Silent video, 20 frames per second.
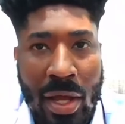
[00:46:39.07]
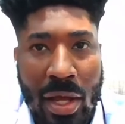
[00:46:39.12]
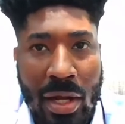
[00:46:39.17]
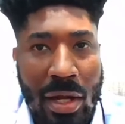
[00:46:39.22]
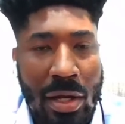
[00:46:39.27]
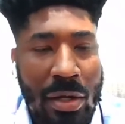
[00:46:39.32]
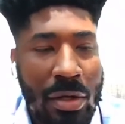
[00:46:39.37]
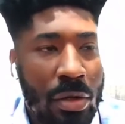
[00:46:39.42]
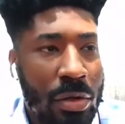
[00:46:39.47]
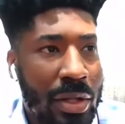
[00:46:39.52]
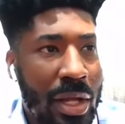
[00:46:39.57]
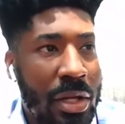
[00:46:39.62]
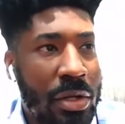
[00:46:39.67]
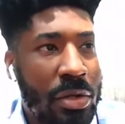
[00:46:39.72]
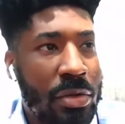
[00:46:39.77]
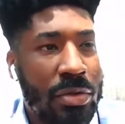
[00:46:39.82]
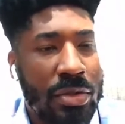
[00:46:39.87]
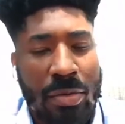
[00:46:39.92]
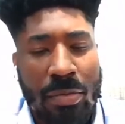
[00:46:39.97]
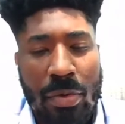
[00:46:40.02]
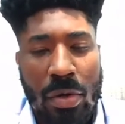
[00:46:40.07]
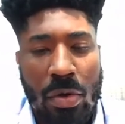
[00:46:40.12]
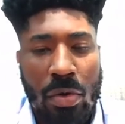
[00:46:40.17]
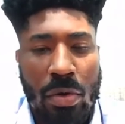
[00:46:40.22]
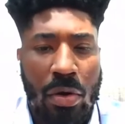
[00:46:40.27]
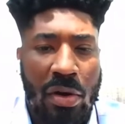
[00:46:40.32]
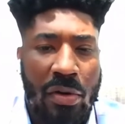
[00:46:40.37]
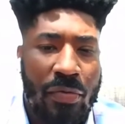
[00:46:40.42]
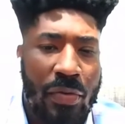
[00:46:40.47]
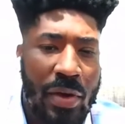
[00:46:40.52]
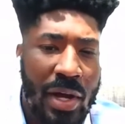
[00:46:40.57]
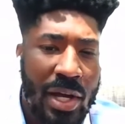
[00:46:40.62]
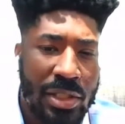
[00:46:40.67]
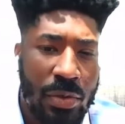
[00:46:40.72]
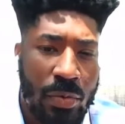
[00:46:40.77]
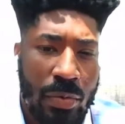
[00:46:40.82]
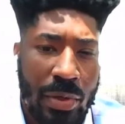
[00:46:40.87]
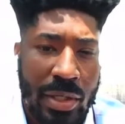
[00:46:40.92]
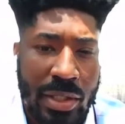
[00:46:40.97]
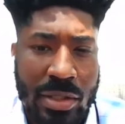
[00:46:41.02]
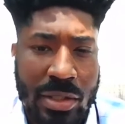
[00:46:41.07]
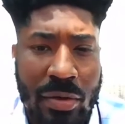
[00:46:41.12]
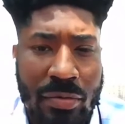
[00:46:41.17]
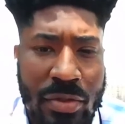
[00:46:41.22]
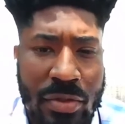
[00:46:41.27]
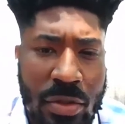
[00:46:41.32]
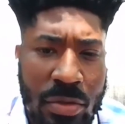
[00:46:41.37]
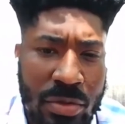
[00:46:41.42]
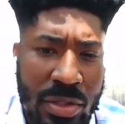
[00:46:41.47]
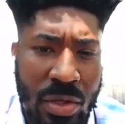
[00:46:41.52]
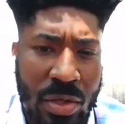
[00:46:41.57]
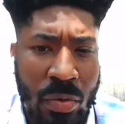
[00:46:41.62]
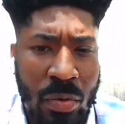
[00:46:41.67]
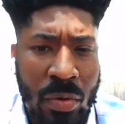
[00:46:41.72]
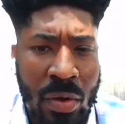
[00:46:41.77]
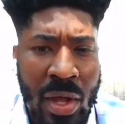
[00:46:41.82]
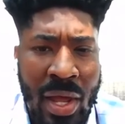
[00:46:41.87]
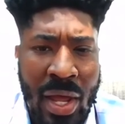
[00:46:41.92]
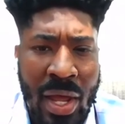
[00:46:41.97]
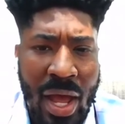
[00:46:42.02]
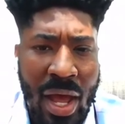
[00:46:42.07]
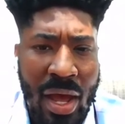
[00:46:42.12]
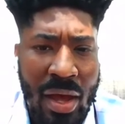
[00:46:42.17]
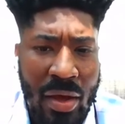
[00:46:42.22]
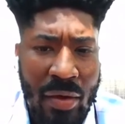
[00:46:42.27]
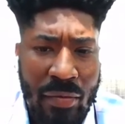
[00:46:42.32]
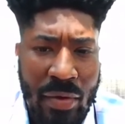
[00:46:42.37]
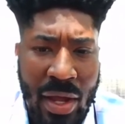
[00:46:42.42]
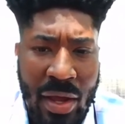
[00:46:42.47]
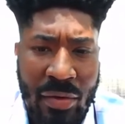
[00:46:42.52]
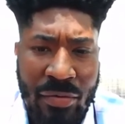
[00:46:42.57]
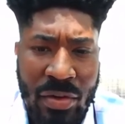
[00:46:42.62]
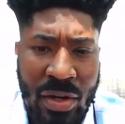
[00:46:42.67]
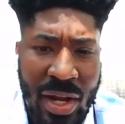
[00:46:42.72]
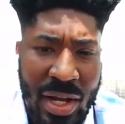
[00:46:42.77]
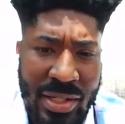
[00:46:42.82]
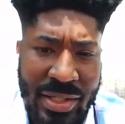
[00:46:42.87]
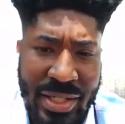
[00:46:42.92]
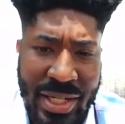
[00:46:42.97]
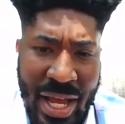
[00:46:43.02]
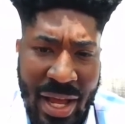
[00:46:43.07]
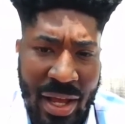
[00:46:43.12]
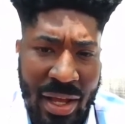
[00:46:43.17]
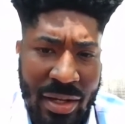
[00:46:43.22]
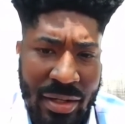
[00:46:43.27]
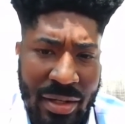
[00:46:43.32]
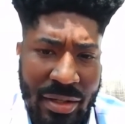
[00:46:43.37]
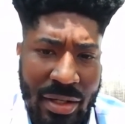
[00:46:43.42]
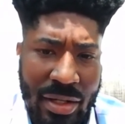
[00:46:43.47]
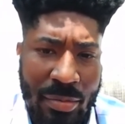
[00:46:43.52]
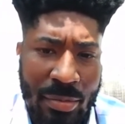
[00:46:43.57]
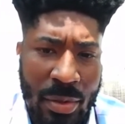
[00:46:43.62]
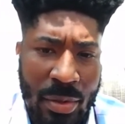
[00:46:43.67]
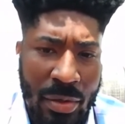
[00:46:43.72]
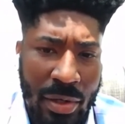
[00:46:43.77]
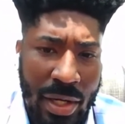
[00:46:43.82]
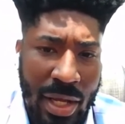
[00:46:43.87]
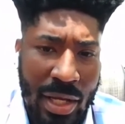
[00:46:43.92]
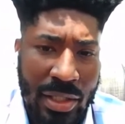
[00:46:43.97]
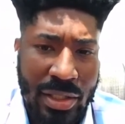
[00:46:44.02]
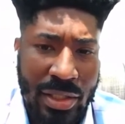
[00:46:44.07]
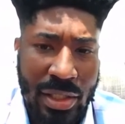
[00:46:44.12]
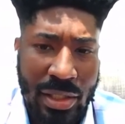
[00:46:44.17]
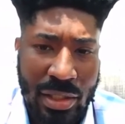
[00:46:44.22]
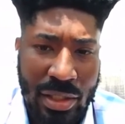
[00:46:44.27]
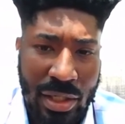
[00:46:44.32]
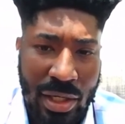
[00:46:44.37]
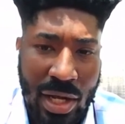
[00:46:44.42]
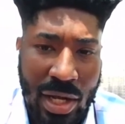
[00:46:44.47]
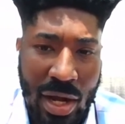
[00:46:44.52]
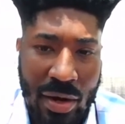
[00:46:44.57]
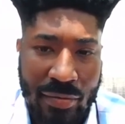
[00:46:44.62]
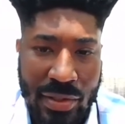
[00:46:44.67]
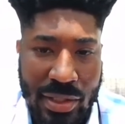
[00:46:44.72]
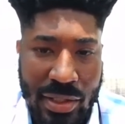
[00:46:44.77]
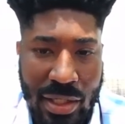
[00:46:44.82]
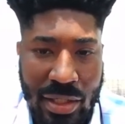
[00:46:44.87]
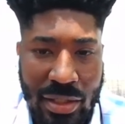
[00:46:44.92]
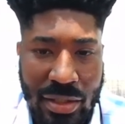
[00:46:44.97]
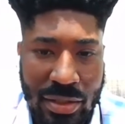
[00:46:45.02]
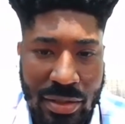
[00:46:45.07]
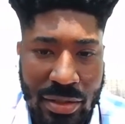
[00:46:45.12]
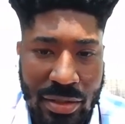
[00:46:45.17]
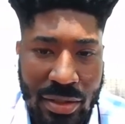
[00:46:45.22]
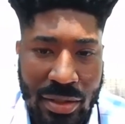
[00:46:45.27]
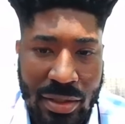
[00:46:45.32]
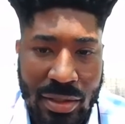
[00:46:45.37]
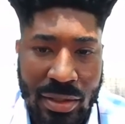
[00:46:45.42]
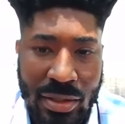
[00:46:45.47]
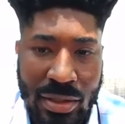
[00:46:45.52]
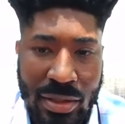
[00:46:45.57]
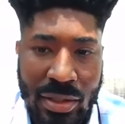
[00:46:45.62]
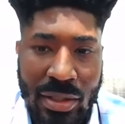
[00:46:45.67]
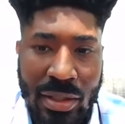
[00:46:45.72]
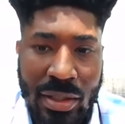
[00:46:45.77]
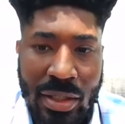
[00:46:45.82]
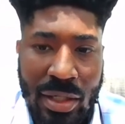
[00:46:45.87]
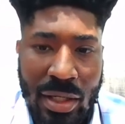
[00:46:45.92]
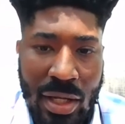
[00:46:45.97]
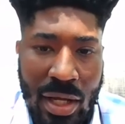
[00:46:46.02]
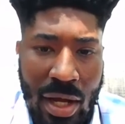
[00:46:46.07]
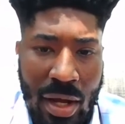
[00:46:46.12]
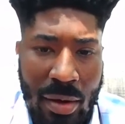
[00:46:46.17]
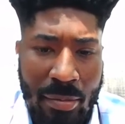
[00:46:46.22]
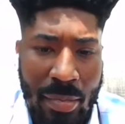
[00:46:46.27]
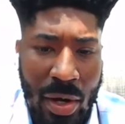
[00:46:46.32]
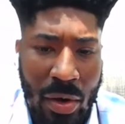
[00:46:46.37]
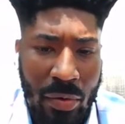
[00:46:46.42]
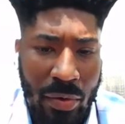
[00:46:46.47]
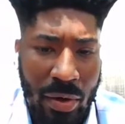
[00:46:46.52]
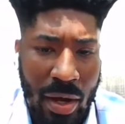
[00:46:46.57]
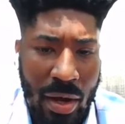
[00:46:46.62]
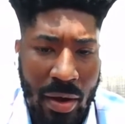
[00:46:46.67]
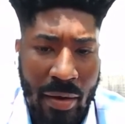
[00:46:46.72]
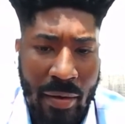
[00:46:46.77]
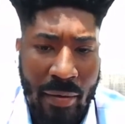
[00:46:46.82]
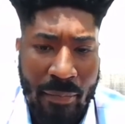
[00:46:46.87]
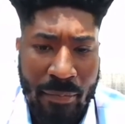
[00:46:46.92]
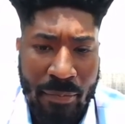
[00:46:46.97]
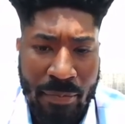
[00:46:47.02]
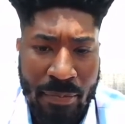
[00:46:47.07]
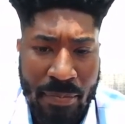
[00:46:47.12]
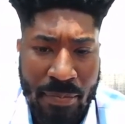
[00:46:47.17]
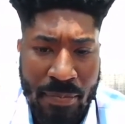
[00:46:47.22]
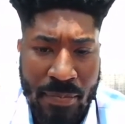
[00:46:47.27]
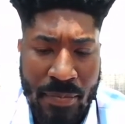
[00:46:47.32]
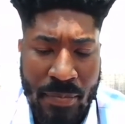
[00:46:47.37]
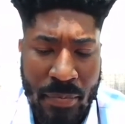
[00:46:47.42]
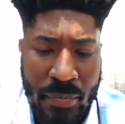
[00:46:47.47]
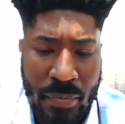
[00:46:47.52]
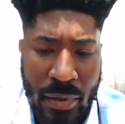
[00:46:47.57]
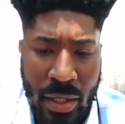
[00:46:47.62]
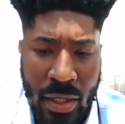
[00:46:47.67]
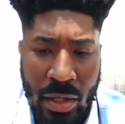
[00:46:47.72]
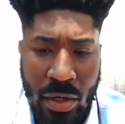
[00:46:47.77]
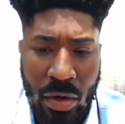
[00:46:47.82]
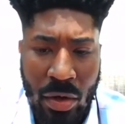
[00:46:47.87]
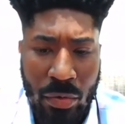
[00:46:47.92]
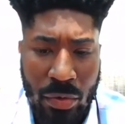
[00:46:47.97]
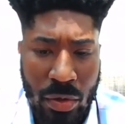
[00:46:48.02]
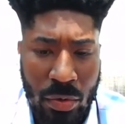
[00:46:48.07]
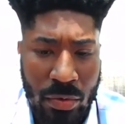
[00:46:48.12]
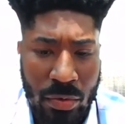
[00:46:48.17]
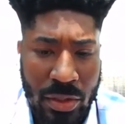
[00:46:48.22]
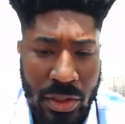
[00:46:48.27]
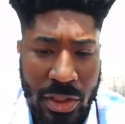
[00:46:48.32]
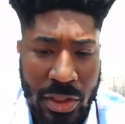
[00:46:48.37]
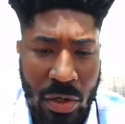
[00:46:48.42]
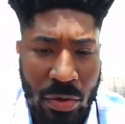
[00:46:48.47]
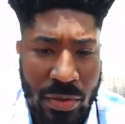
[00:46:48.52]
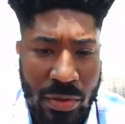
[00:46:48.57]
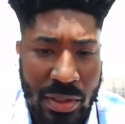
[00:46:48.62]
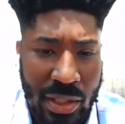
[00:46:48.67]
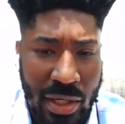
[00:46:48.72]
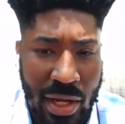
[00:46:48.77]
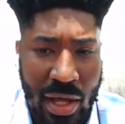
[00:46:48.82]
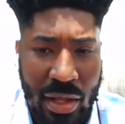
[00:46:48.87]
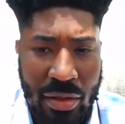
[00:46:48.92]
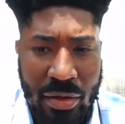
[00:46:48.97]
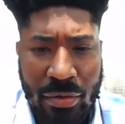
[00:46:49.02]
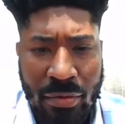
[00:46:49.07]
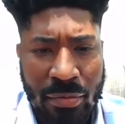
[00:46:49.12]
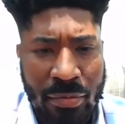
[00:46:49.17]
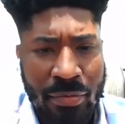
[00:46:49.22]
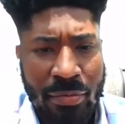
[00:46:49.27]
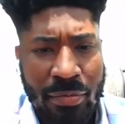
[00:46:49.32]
And I know they do some New York Fashion Week stuff too. So have you guys had communication and conversation about, you know, doing shows together?